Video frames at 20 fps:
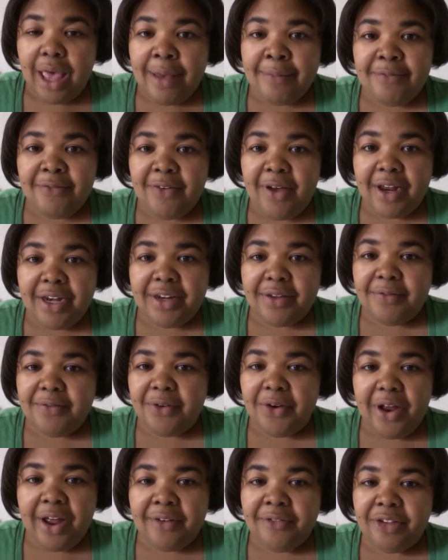I'm fighting
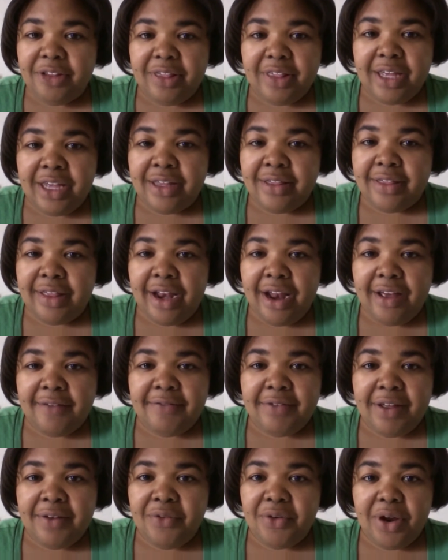for everything that
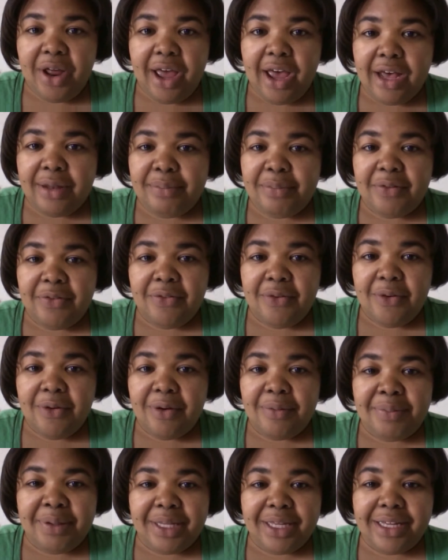I've never had
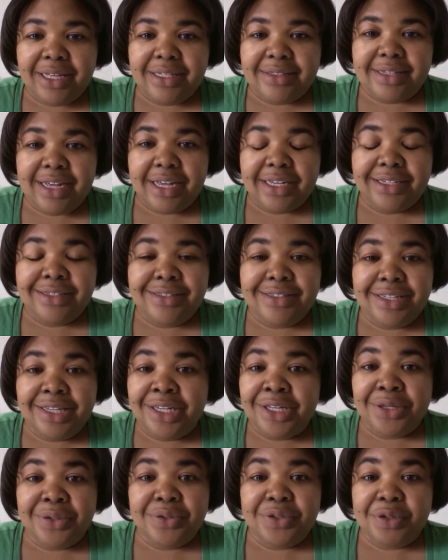before because I
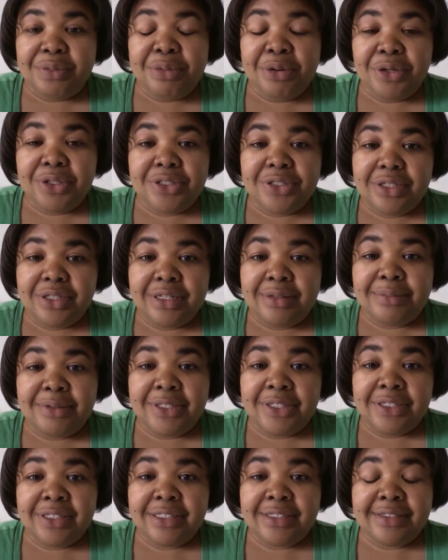continue to push them
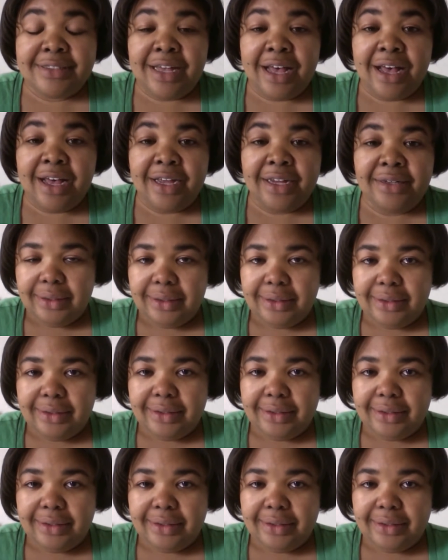to the side.